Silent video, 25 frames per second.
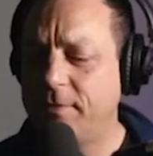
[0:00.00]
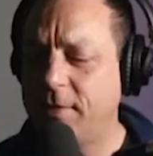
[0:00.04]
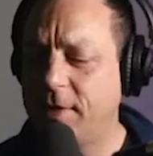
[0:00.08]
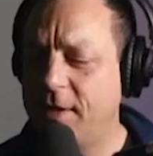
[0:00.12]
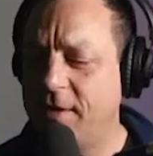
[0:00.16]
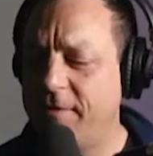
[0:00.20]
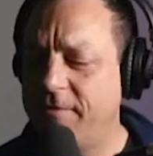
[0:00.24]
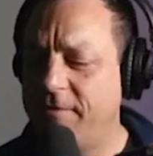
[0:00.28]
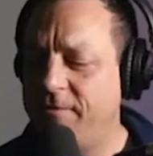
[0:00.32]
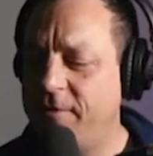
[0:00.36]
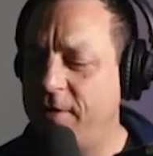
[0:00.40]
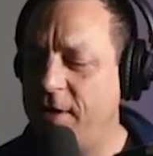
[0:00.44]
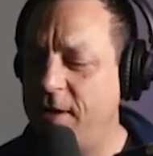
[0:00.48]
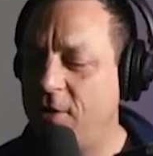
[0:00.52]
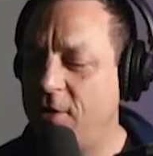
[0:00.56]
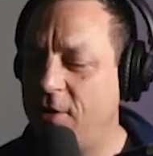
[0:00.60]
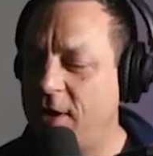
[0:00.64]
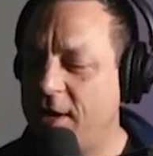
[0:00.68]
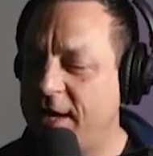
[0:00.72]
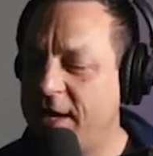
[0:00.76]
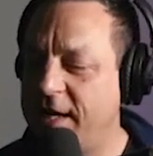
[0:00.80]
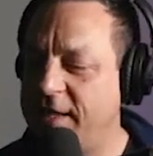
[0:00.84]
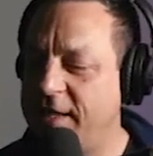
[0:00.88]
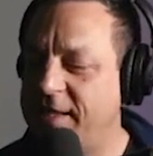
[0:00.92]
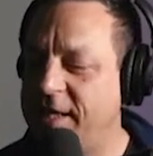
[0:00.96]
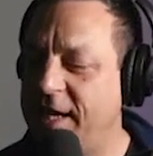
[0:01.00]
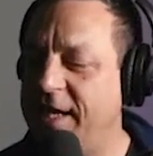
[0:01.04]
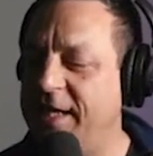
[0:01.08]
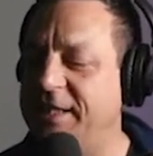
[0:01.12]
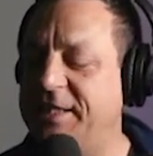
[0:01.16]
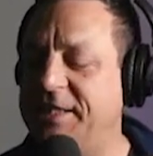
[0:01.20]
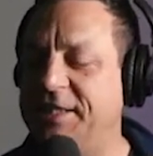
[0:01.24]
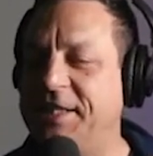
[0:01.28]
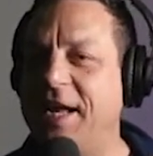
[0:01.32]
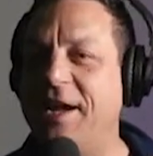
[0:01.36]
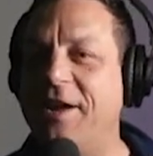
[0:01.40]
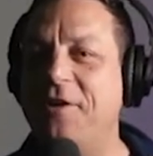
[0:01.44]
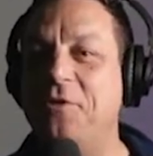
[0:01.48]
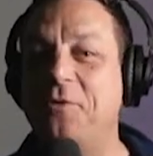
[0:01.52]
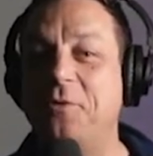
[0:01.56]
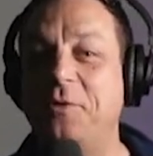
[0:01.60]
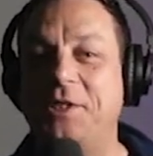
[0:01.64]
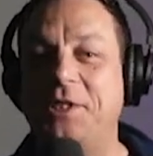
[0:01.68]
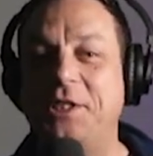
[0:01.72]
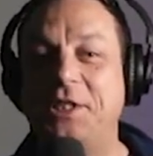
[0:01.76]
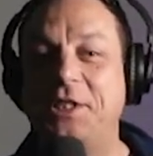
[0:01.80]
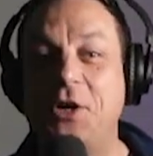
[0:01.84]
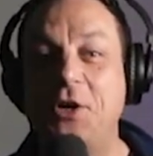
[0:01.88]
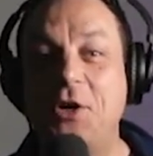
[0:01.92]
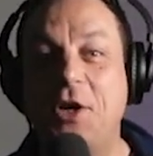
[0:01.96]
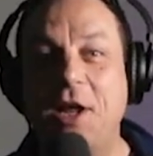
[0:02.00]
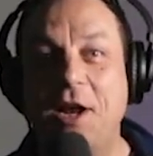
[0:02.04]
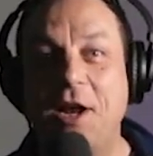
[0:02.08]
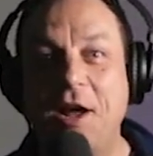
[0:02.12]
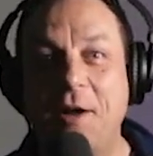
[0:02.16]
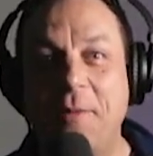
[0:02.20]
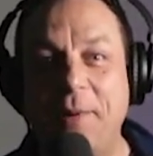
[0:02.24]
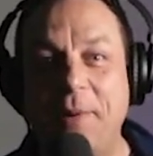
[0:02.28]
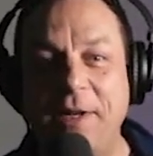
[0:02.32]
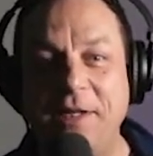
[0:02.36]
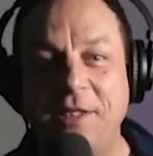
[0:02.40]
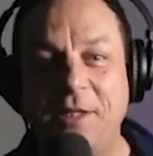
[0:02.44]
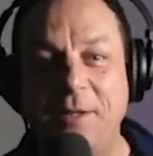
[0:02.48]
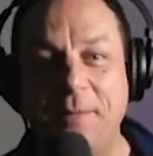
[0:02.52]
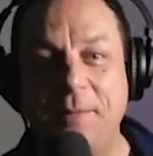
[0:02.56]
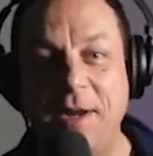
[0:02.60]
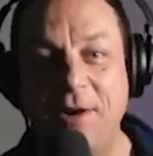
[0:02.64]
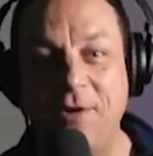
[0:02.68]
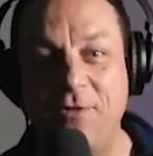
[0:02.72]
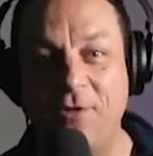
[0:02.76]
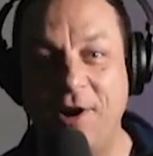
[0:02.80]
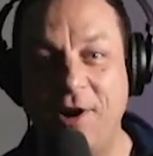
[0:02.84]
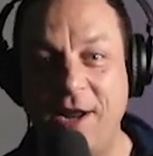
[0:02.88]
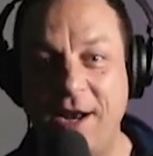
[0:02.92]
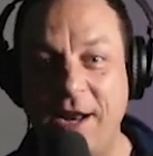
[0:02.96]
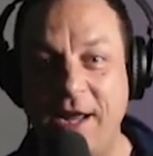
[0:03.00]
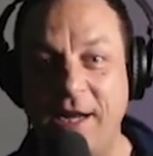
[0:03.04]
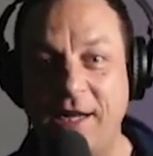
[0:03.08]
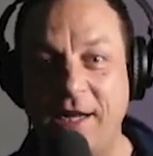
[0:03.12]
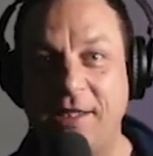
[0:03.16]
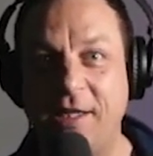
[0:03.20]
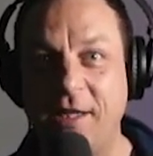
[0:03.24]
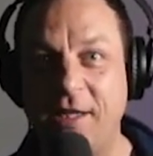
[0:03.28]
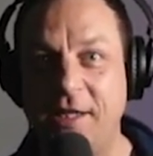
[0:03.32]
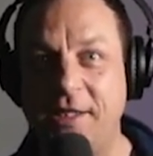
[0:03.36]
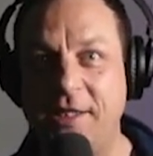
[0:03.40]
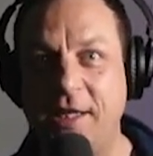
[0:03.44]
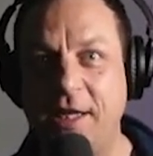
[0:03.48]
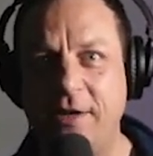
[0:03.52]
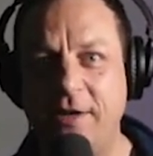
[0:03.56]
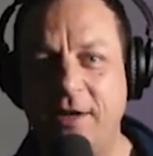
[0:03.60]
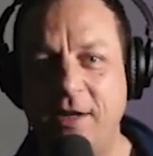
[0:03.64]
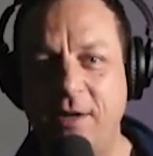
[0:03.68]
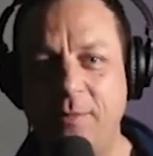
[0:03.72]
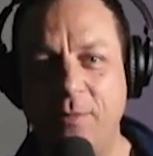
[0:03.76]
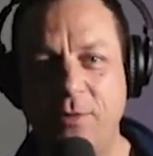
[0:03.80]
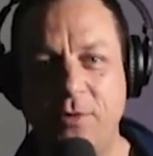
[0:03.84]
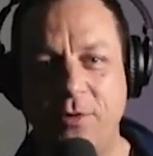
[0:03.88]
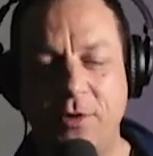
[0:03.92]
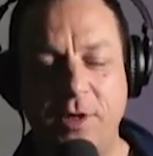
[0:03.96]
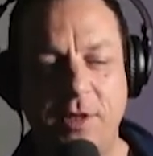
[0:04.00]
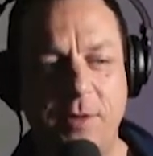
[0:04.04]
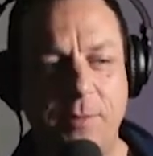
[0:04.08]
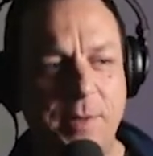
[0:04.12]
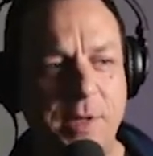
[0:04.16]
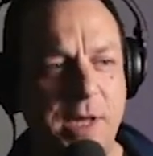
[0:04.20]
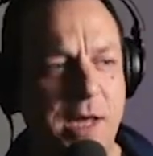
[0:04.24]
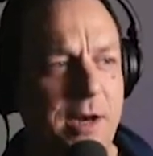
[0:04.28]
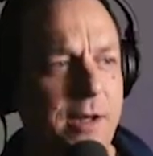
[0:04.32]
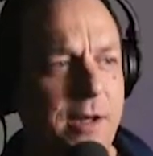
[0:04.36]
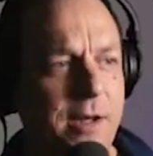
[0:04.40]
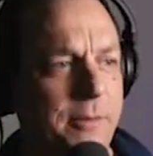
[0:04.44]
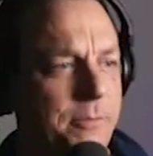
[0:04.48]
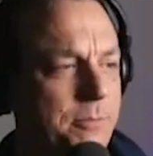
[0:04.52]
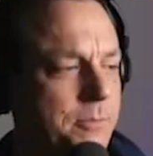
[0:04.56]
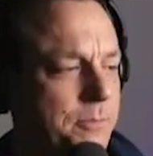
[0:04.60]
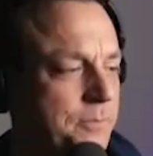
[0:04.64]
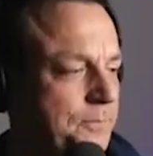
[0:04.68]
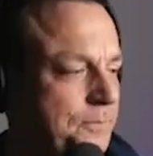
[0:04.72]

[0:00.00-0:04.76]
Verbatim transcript: view, I guess that sound was soaking up into me right next to the sounding board of the piano.